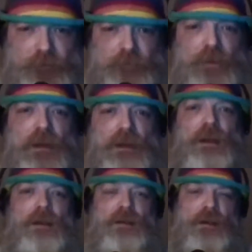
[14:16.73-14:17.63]

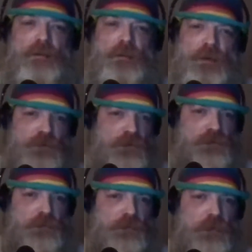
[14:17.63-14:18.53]
And
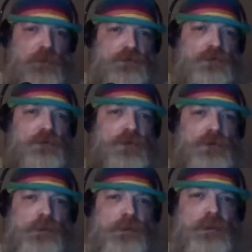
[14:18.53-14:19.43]
we also talked
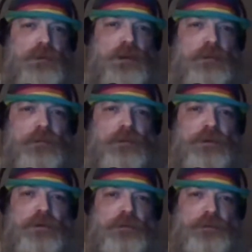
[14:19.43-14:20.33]
about
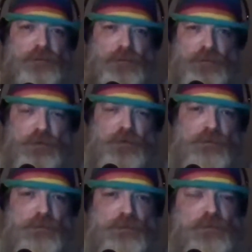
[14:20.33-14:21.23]
that before
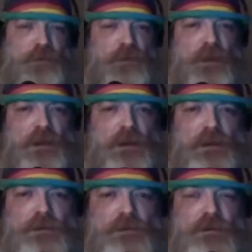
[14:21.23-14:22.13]
the
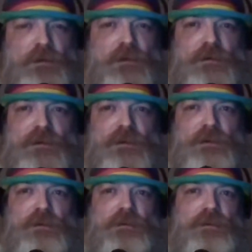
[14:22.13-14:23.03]
hangout. We
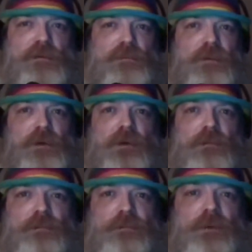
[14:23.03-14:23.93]
don't
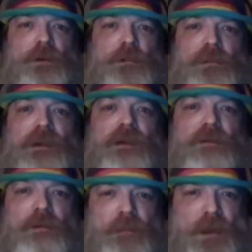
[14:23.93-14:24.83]
believe in
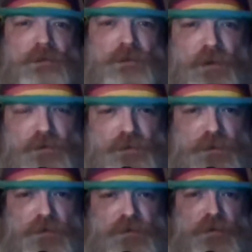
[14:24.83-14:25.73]
magic as
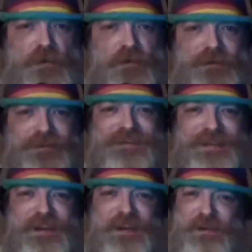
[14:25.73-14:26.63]

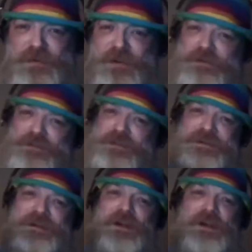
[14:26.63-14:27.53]
such,
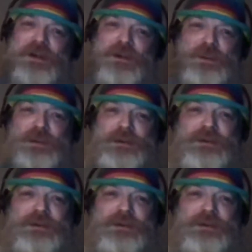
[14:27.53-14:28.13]
or